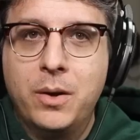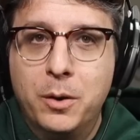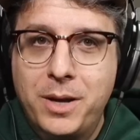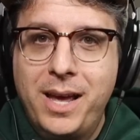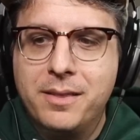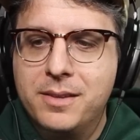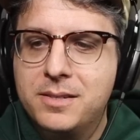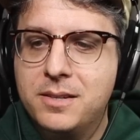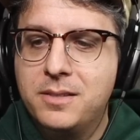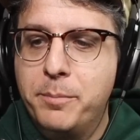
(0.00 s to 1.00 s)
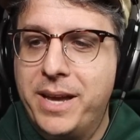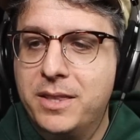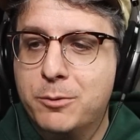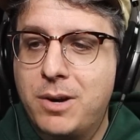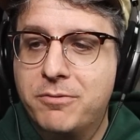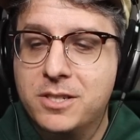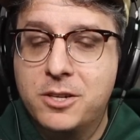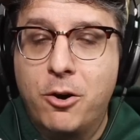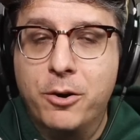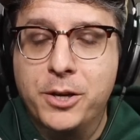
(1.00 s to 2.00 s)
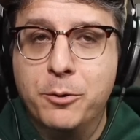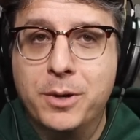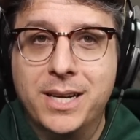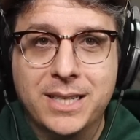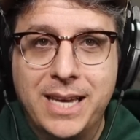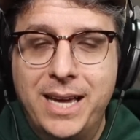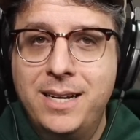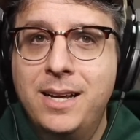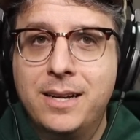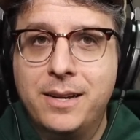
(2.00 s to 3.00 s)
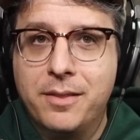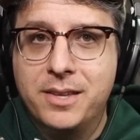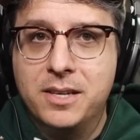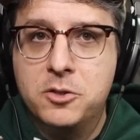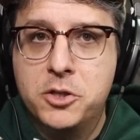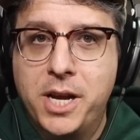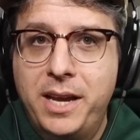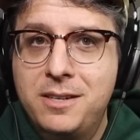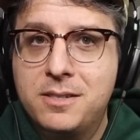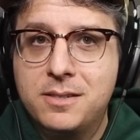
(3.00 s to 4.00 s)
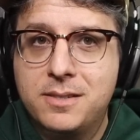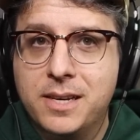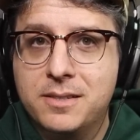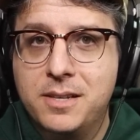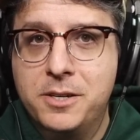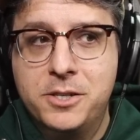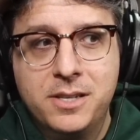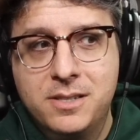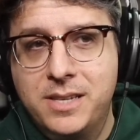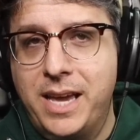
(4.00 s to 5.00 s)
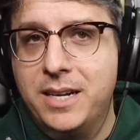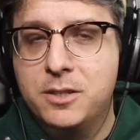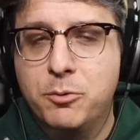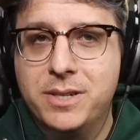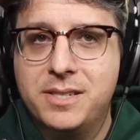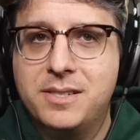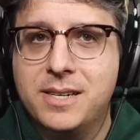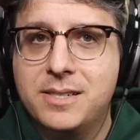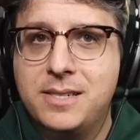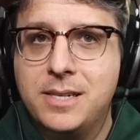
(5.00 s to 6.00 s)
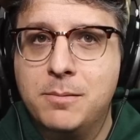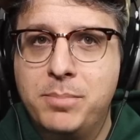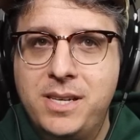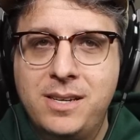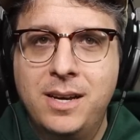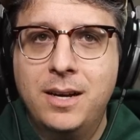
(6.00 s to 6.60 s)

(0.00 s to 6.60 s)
Okay, this is the Manley Reference Cardioid again. Nothing has changed. Six inches, gain at twenty-six decibels.